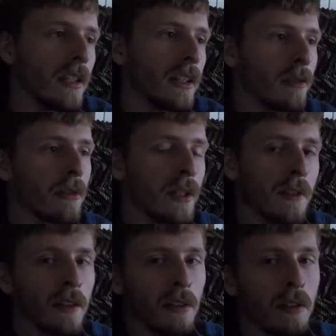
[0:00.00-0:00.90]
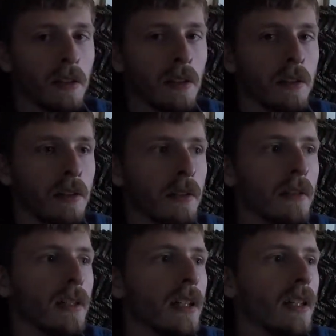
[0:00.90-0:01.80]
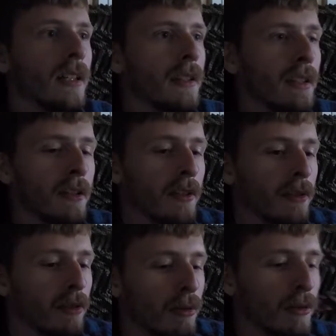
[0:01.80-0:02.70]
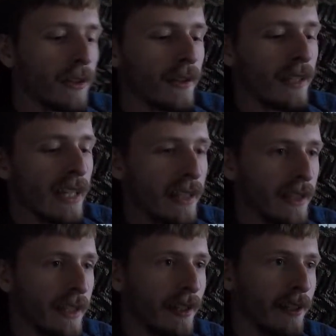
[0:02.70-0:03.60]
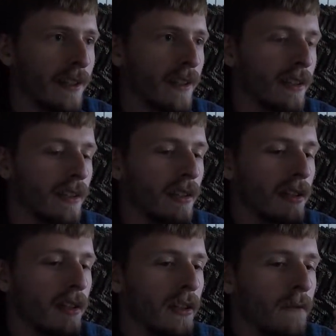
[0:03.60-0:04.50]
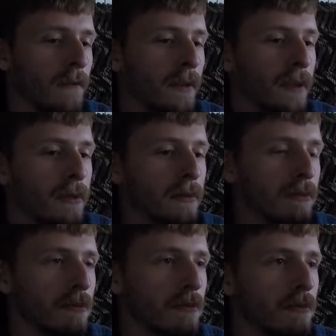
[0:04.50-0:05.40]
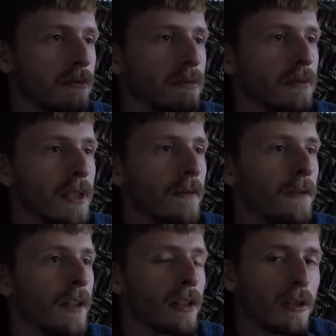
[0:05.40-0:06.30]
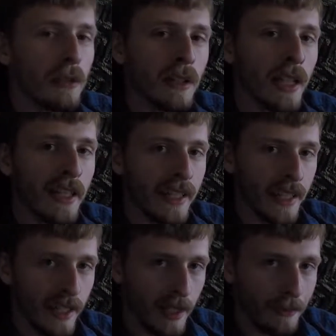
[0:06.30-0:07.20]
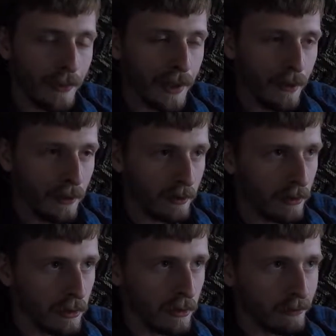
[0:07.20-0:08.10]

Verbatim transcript: Or he's... There's an old saying this, if you... If you don't like cameras, or...